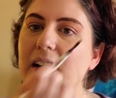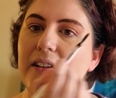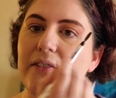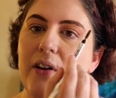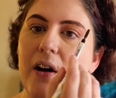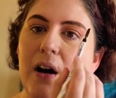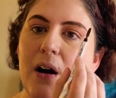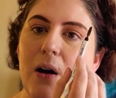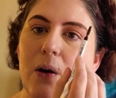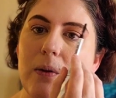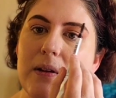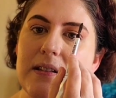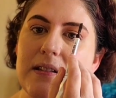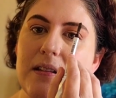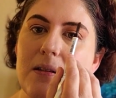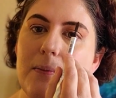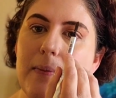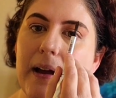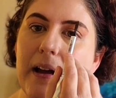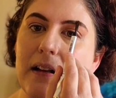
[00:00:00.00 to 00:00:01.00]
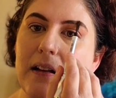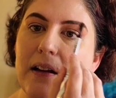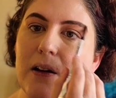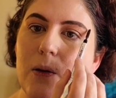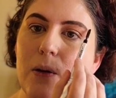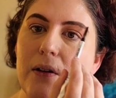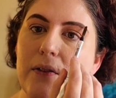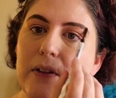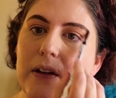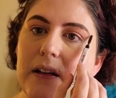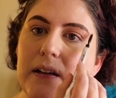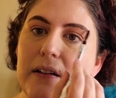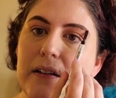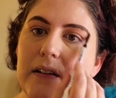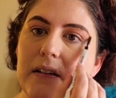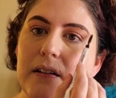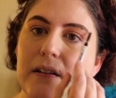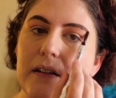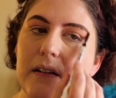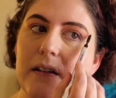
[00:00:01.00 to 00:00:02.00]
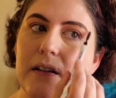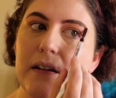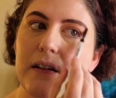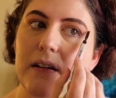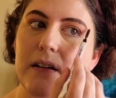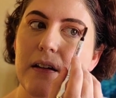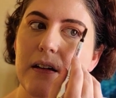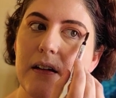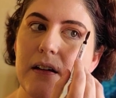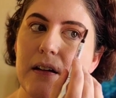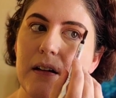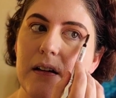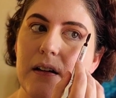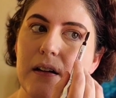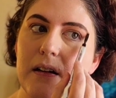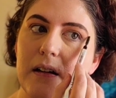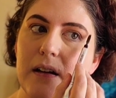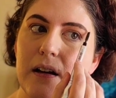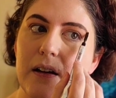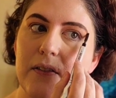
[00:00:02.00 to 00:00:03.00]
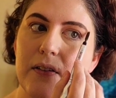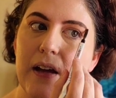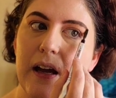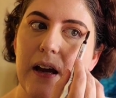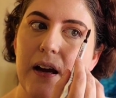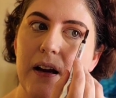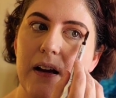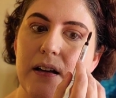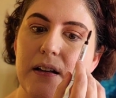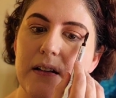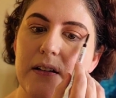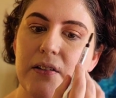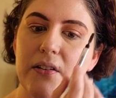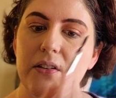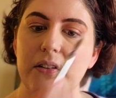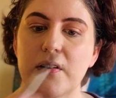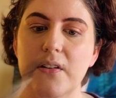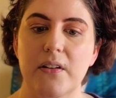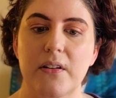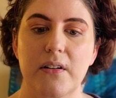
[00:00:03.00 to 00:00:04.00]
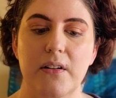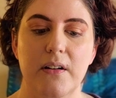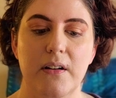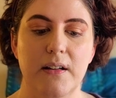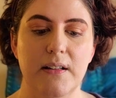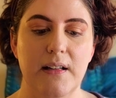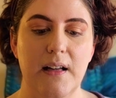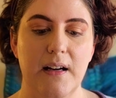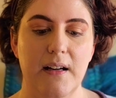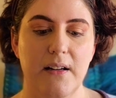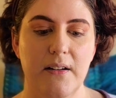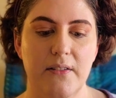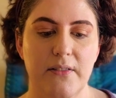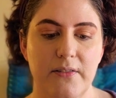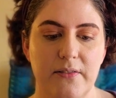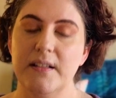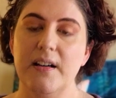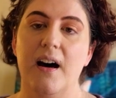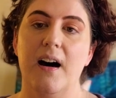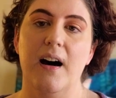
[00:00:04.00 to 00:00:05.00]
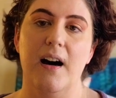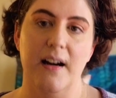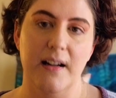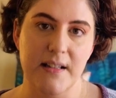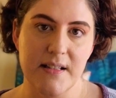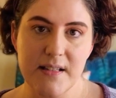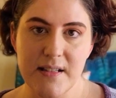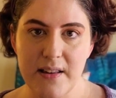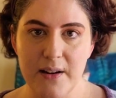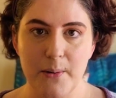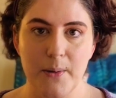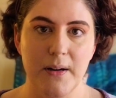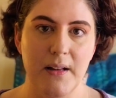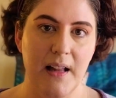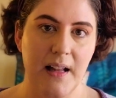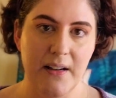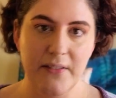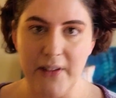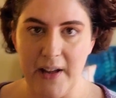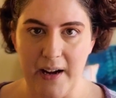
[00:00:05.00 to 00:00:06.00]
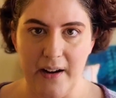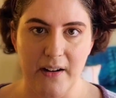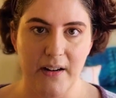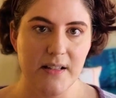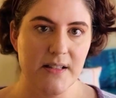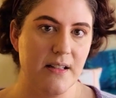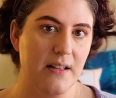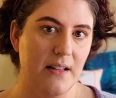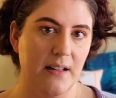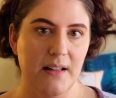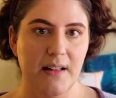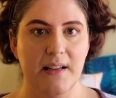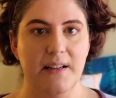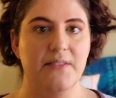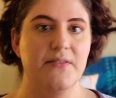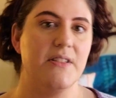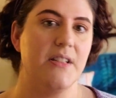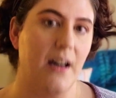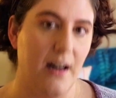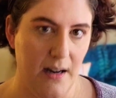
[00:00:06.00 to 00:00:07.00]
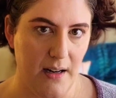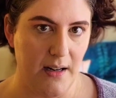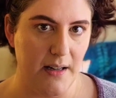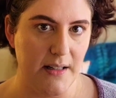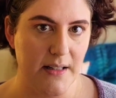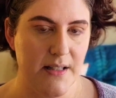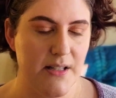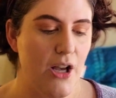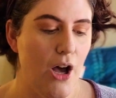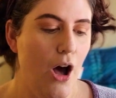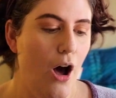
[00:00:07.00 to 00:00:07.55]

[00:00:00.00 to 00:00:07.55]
of, what's the male equivalent of Karens? A lot of Tods. There were a lot of Karens and a lot of Tods